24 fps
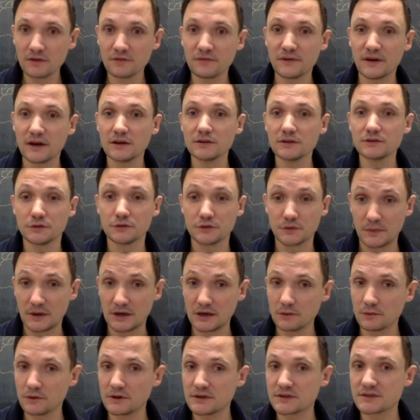fell due to
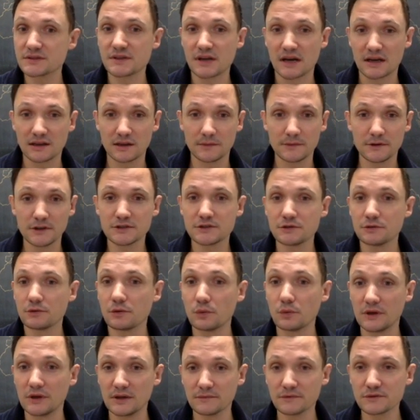many reasons not limited to a
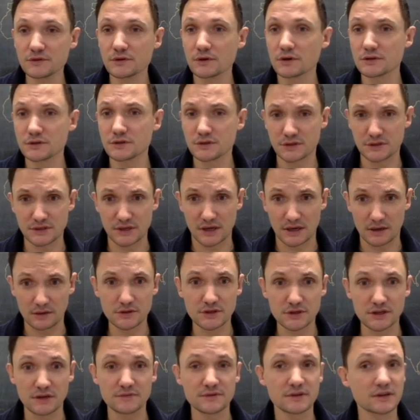weak infrastructure, societal
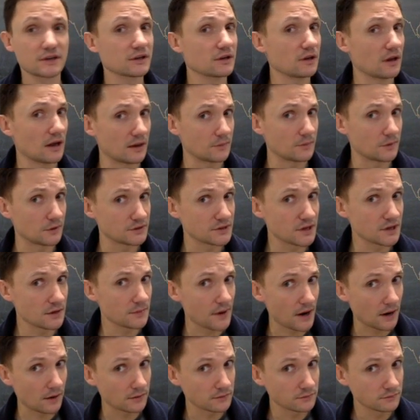shifts, and decline of military
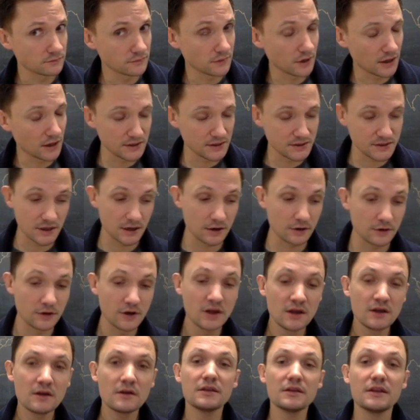power, all right? So
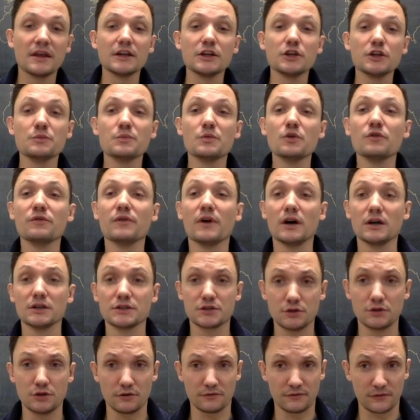then you move on
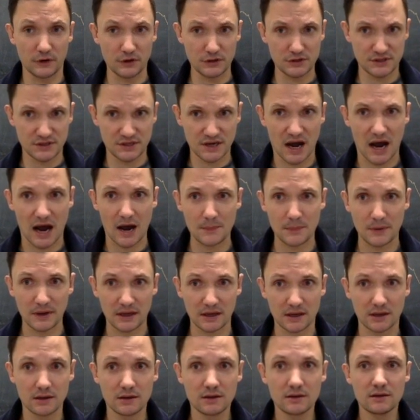to your first
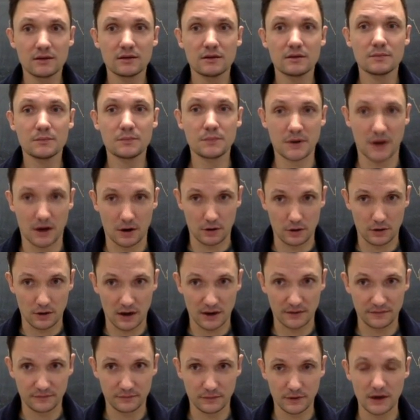topic
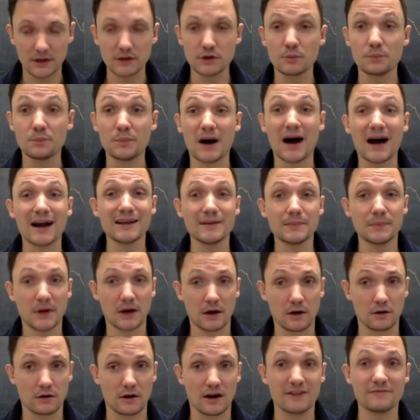paragraph, right? Your body
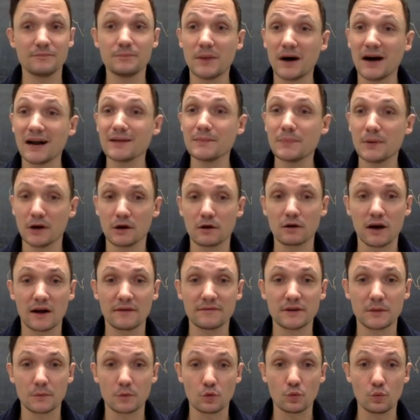paragraph
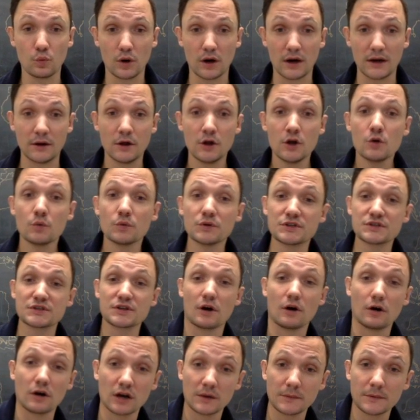number 1, which is
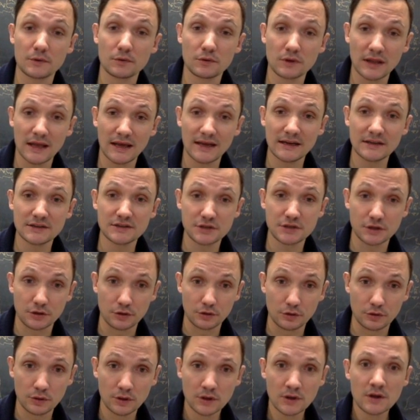all going to be related
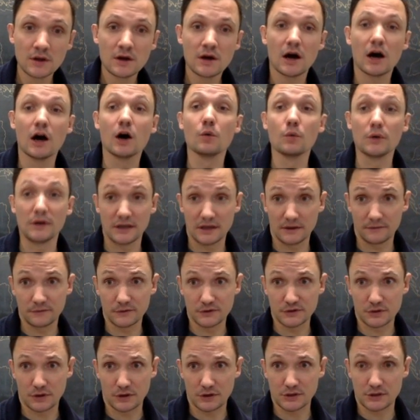to a weak
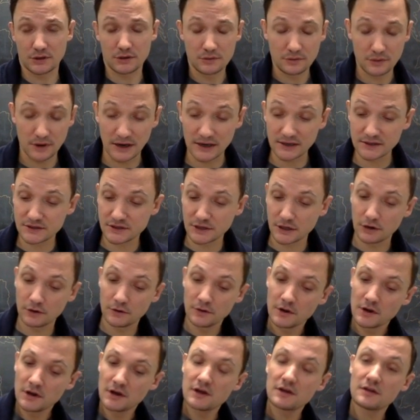infrastructure, right? So
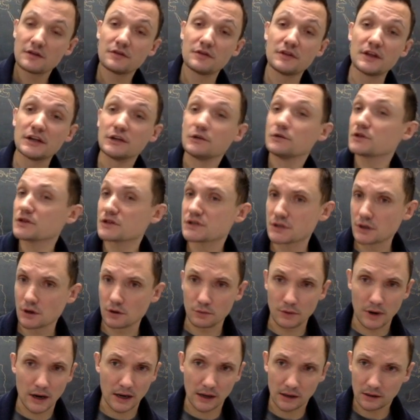then you just start
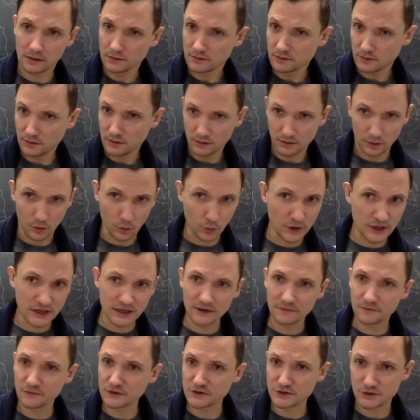writing a weak
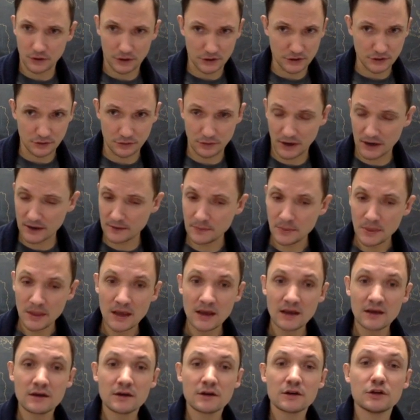infrastructure, right?
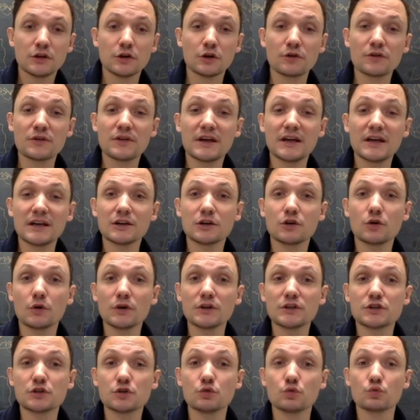You're then going
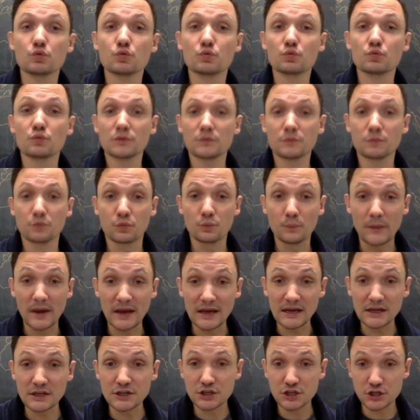to
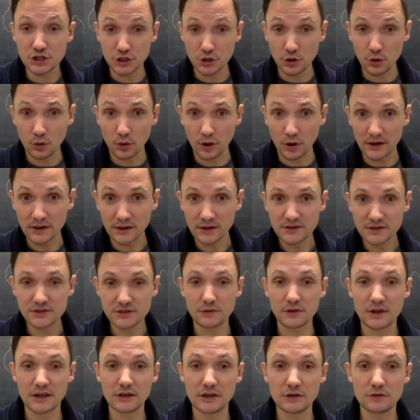make sure so
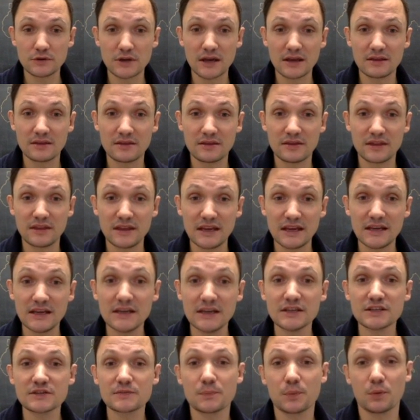that you get
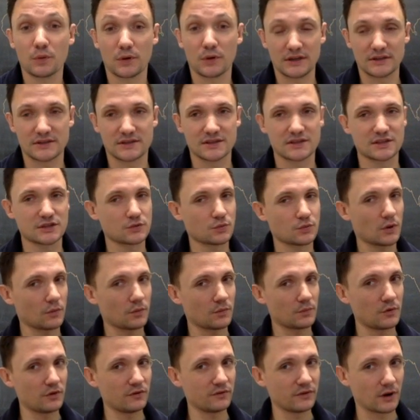these points. This is where we're
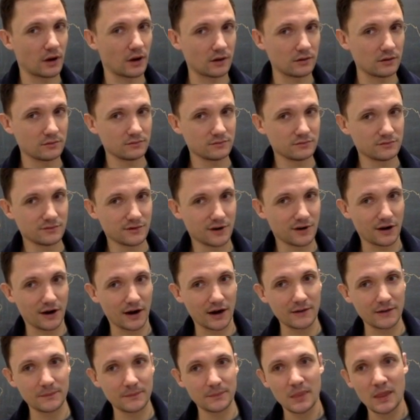moving on, all
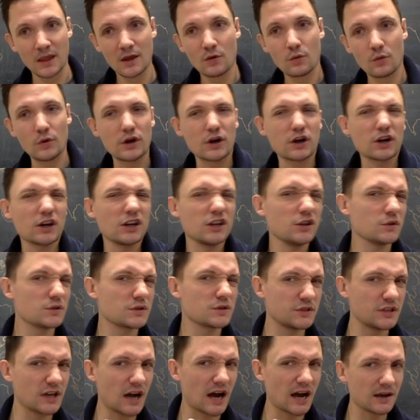right? We are going to use
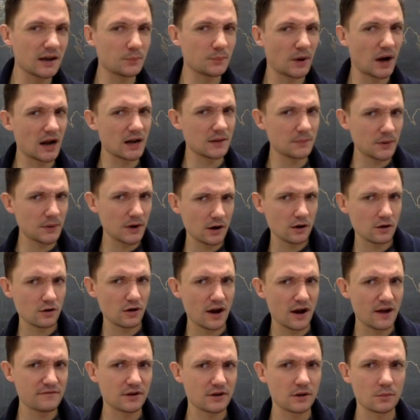body
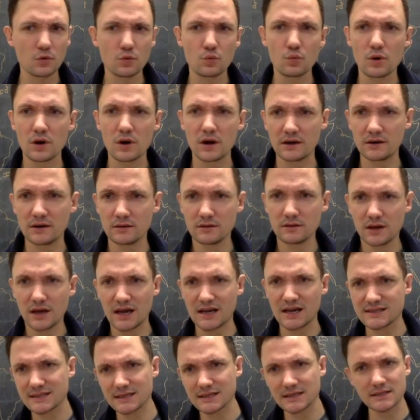paragraph number 1
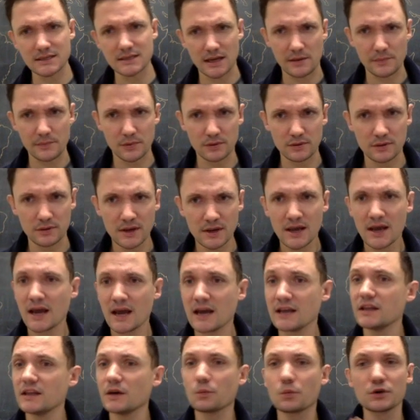as an example.
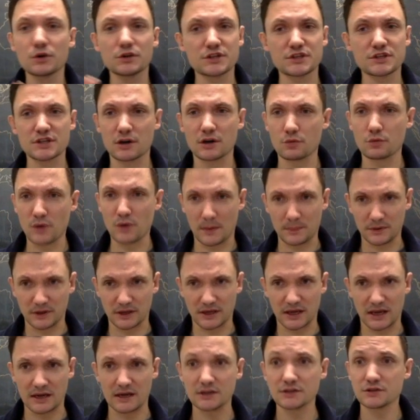And then we're just going to
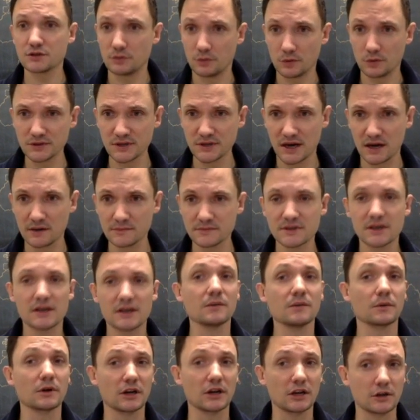replicate it 2 more times, and
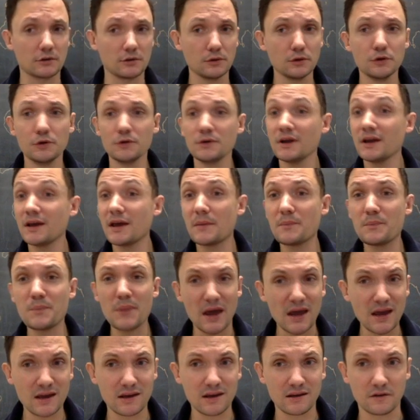then we're going to conclude, and
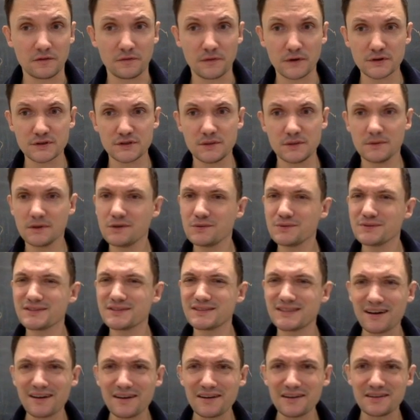bang, your first DBQ is
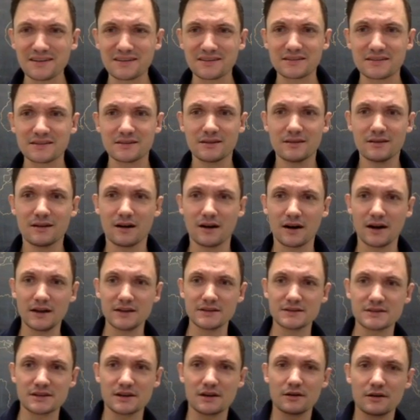done. All right,
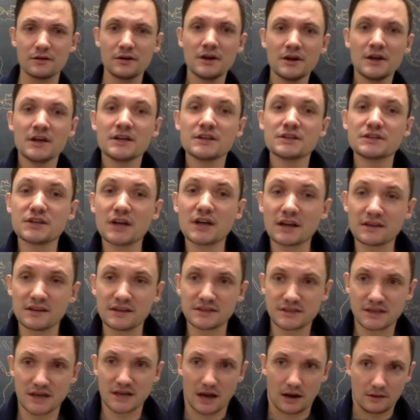so check
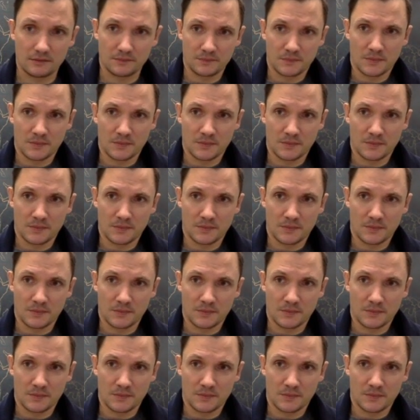this out.